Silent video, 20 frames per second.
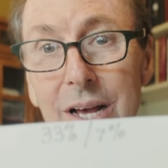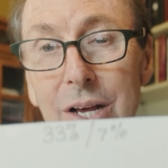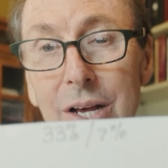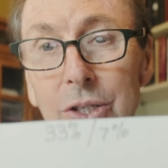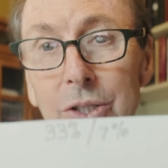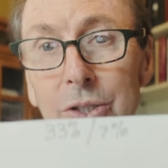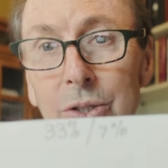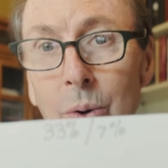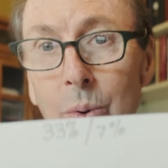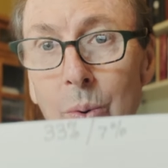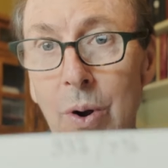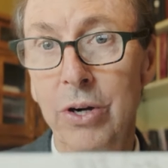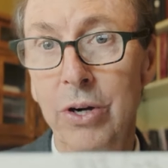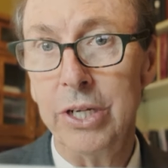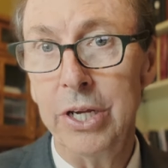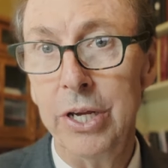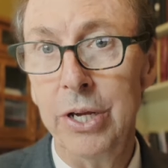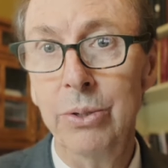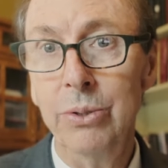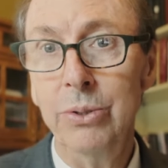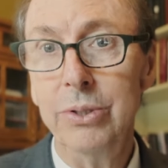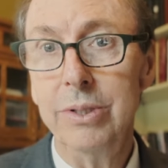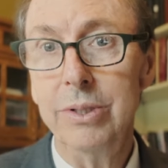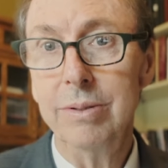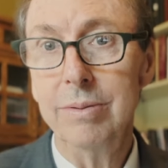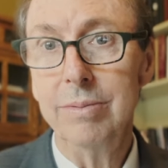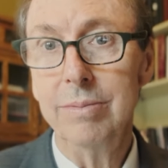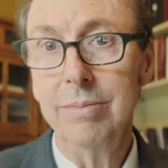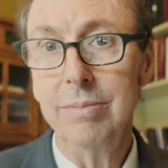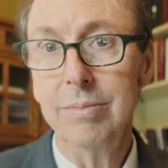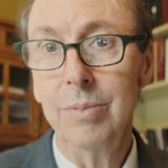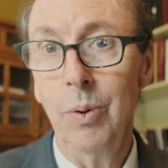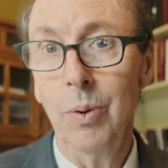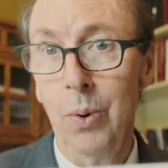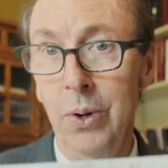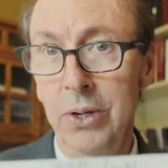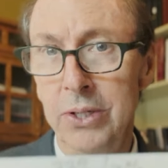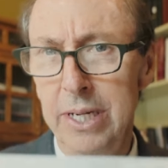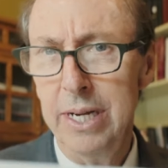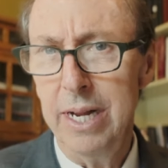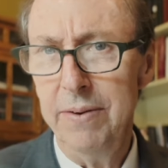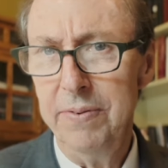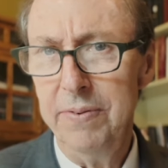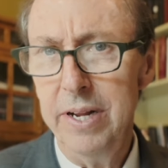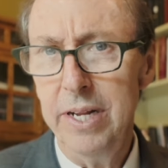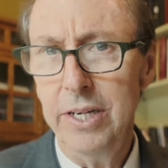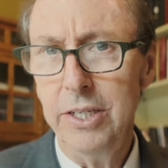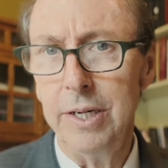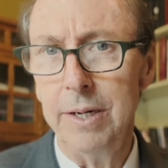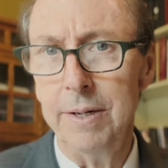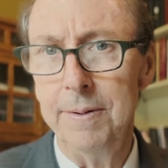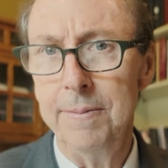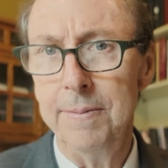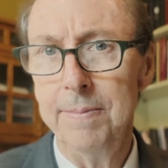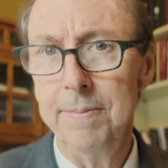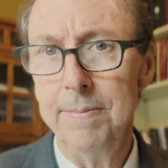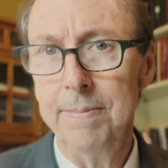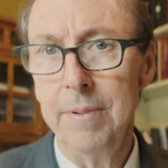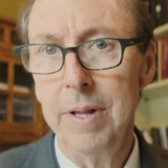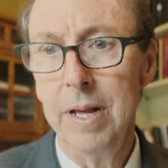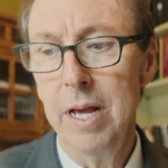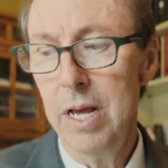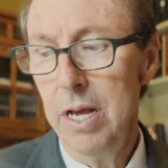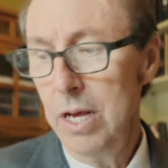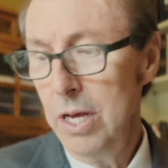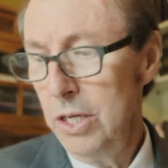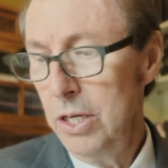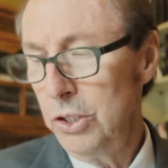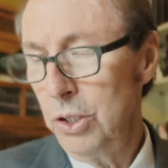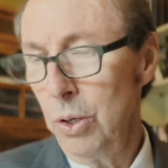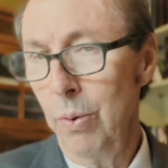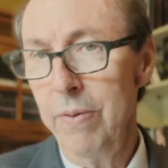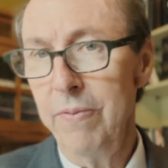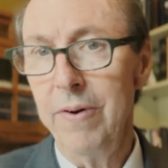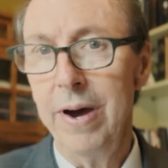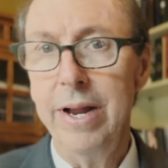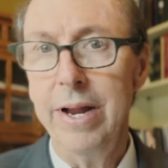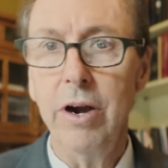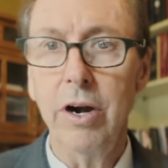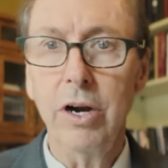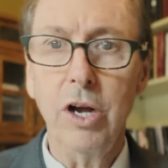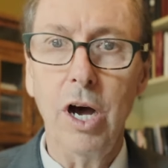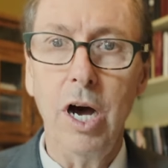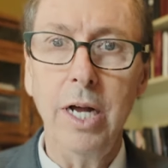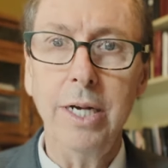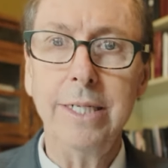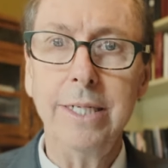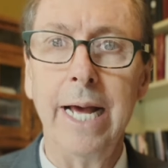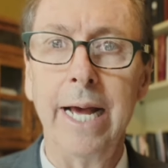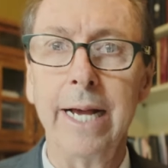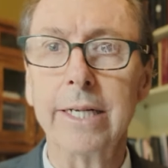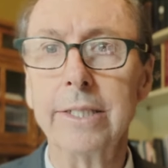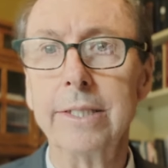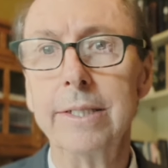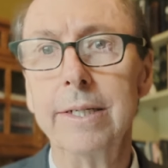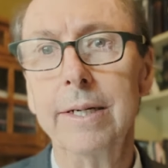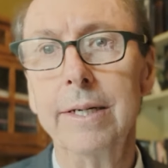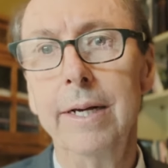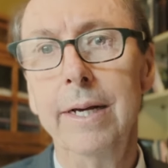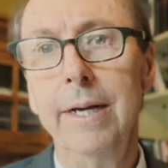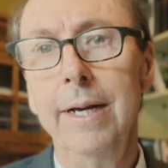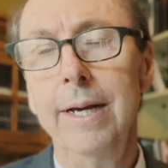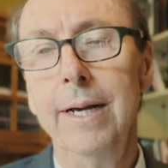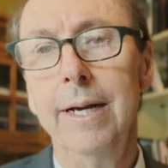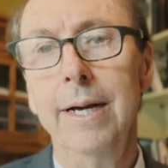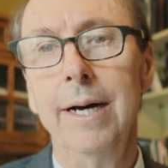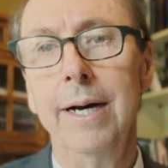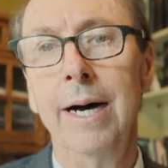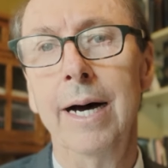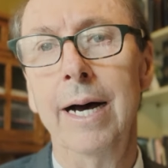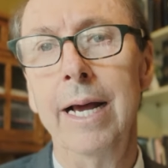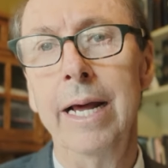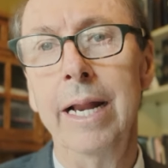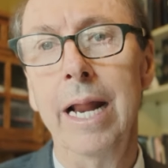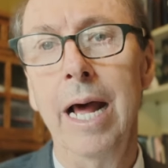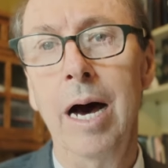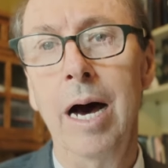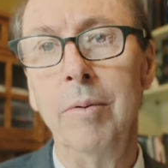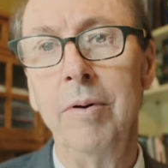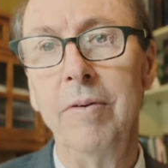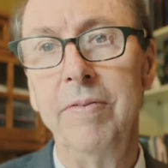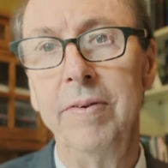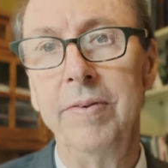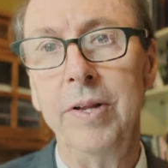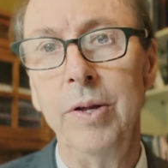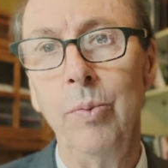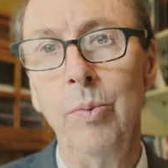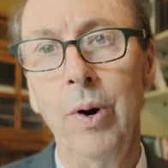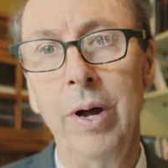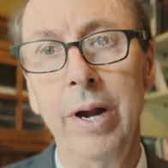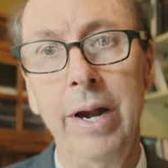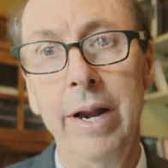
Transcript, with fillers: So, where is it used? What is the definition? So, we find our context uh, in Alma 51.